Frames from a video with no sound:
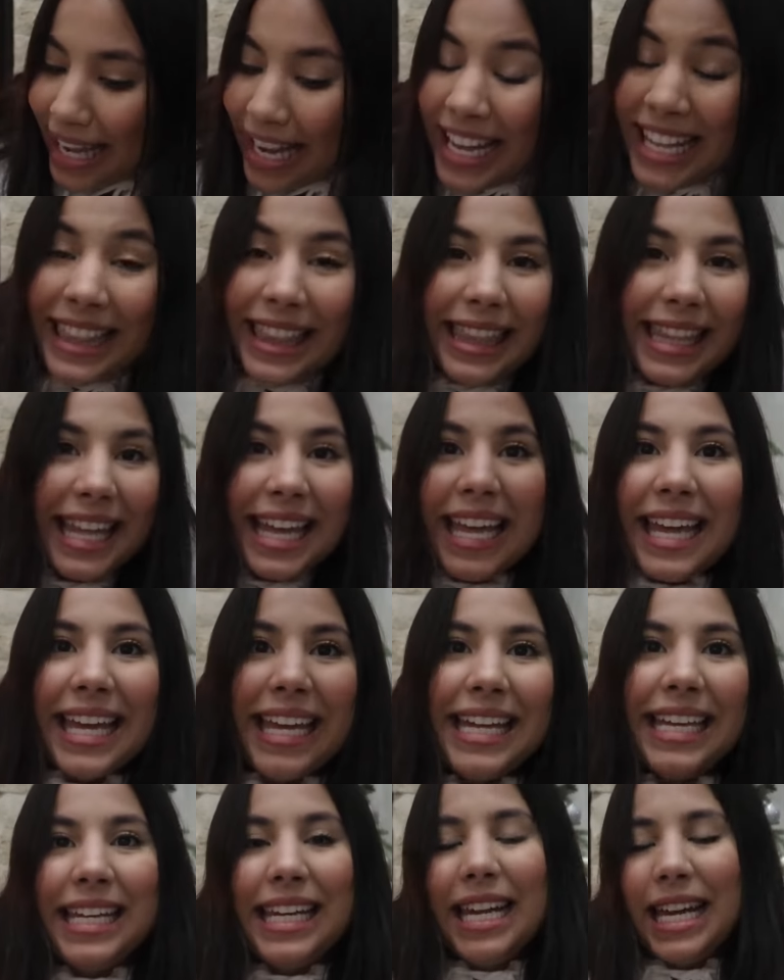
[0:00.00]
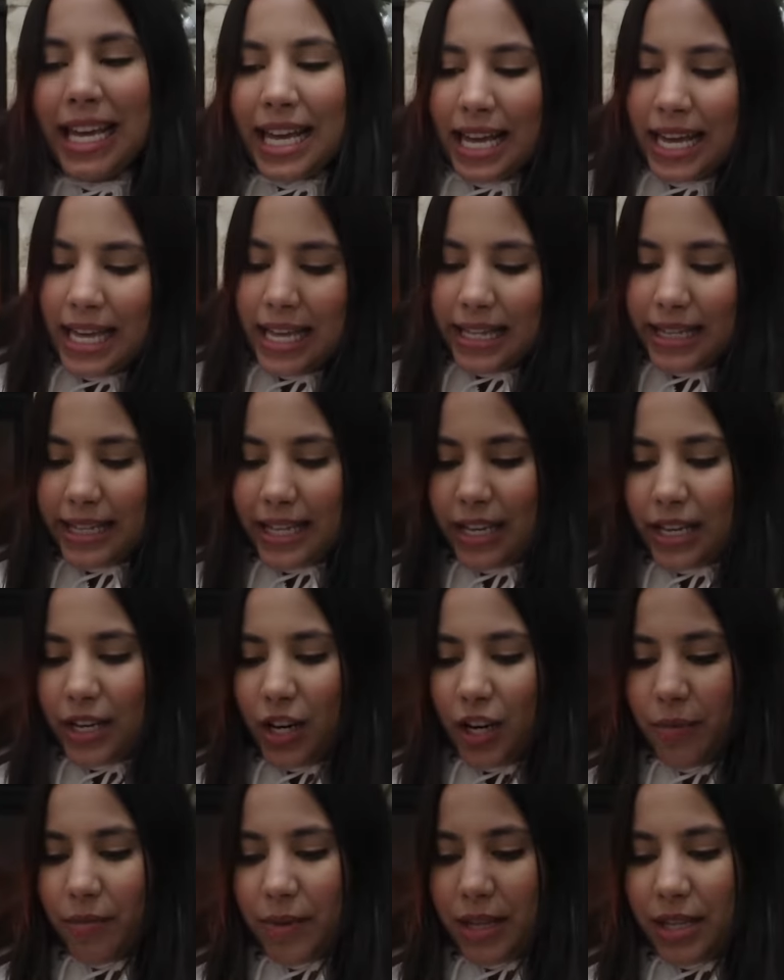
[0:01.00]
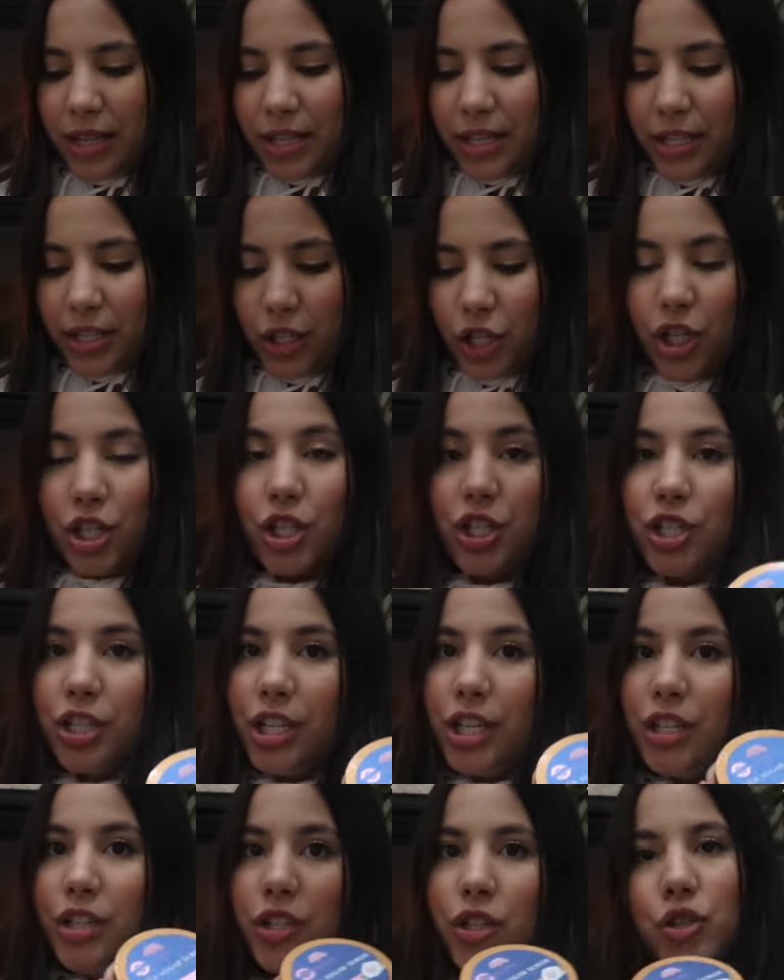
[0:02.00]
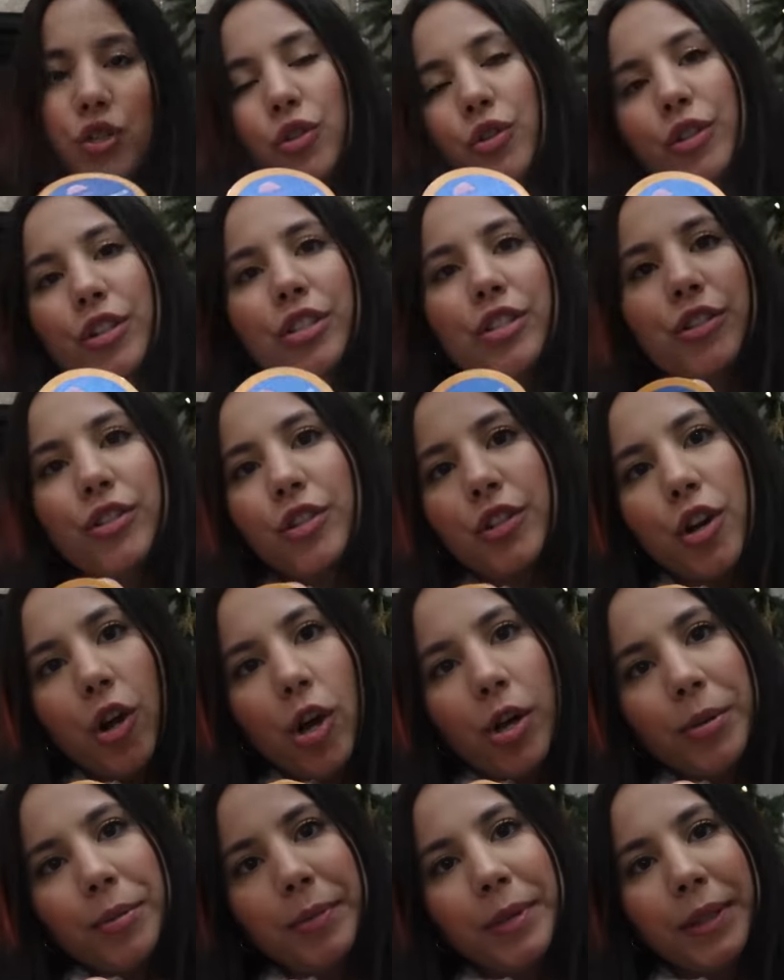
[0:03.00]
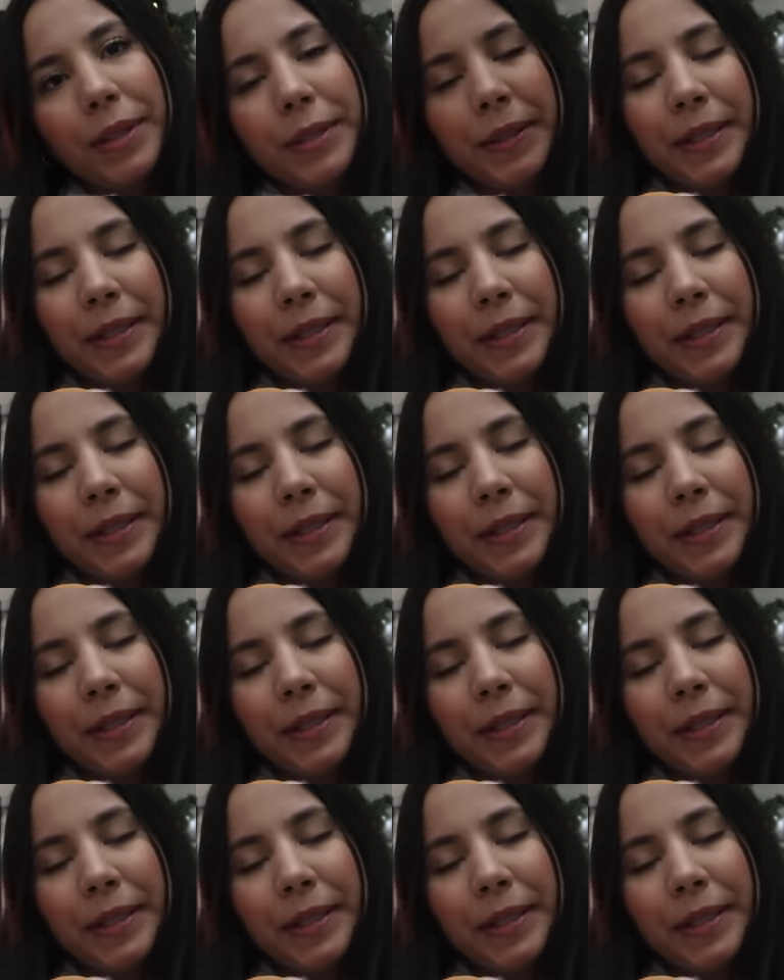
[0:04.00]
And then they got me this shea sugar scrub